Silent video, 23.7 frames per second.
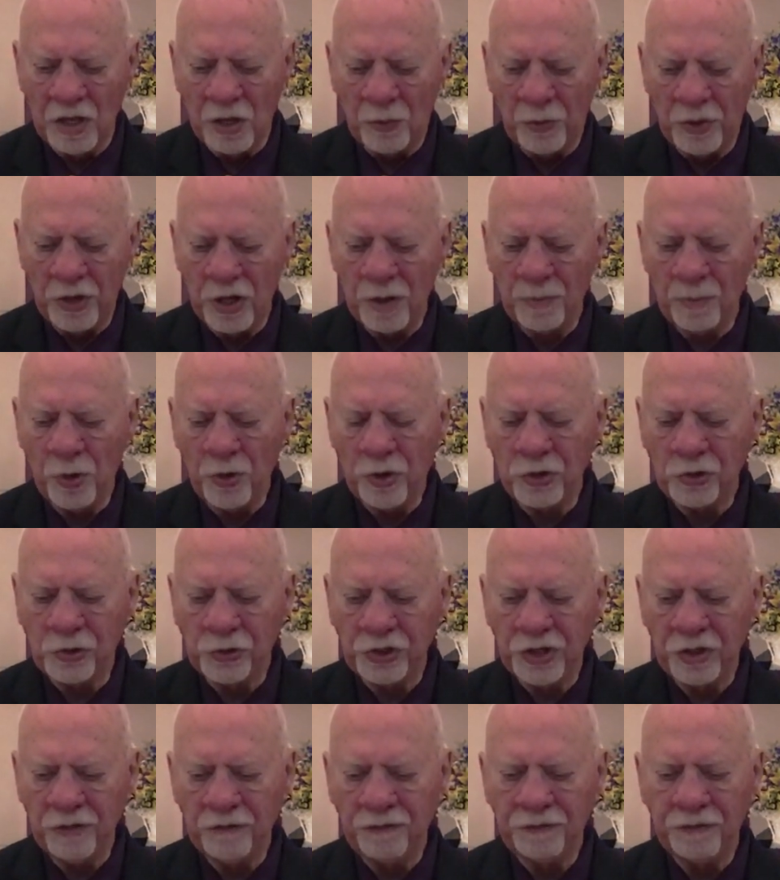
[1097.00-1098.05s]
We are more
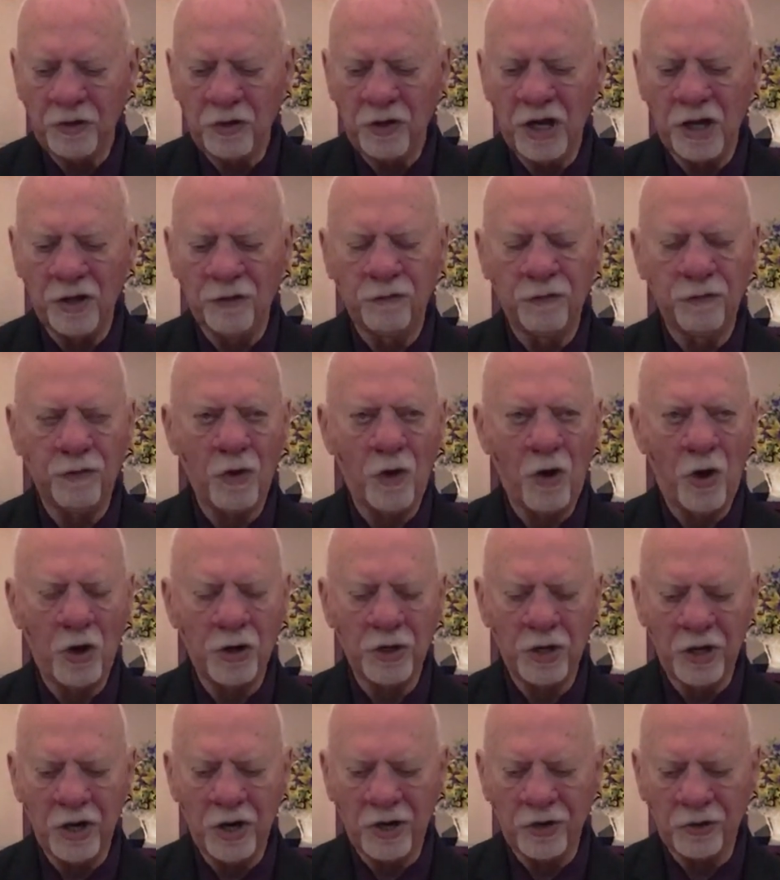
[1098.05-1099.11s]
sinful and
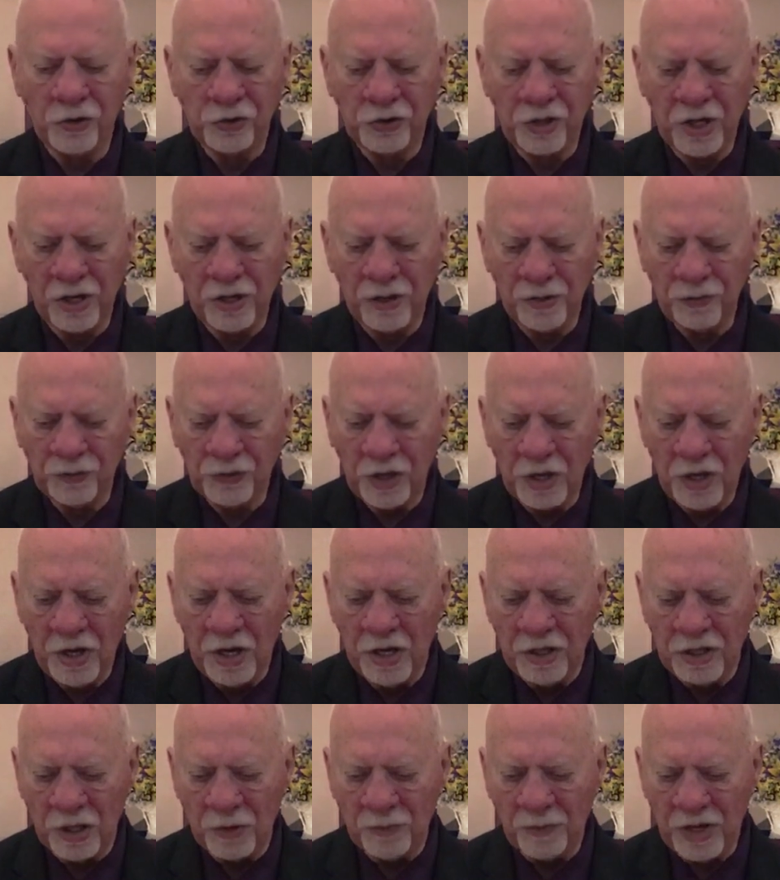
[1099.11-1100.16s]
flawed in ourselves
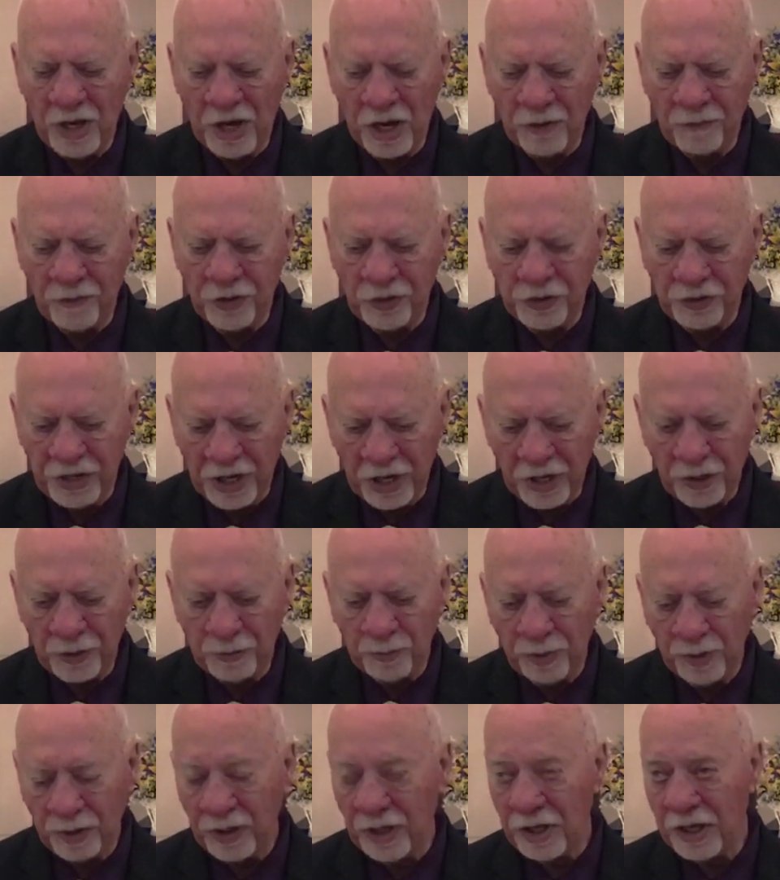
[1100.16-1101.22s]
than we ever
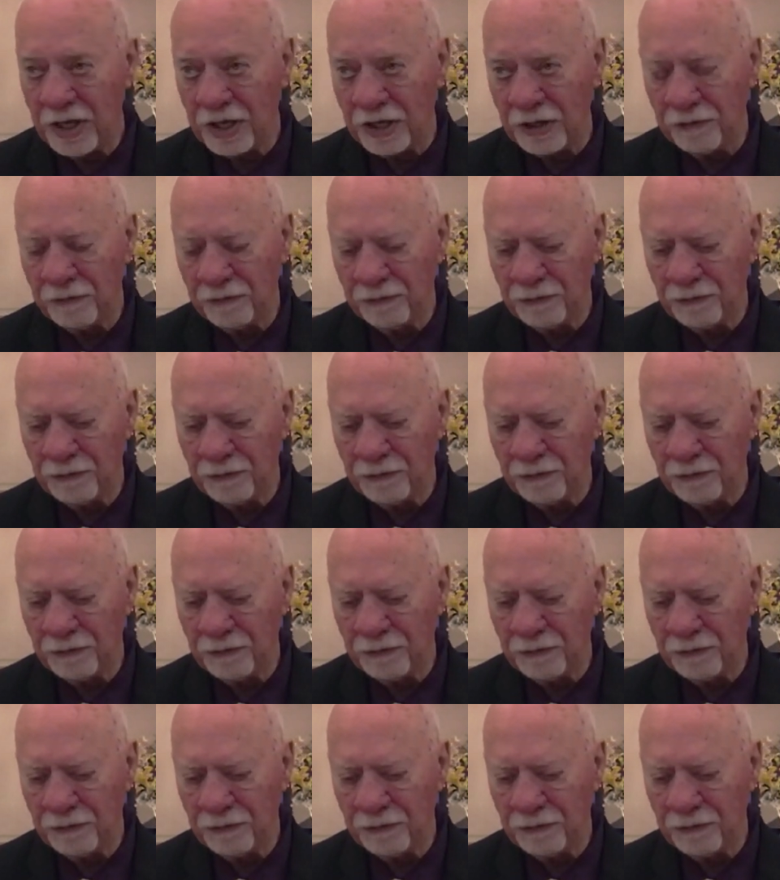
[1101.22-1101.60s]
dared believe.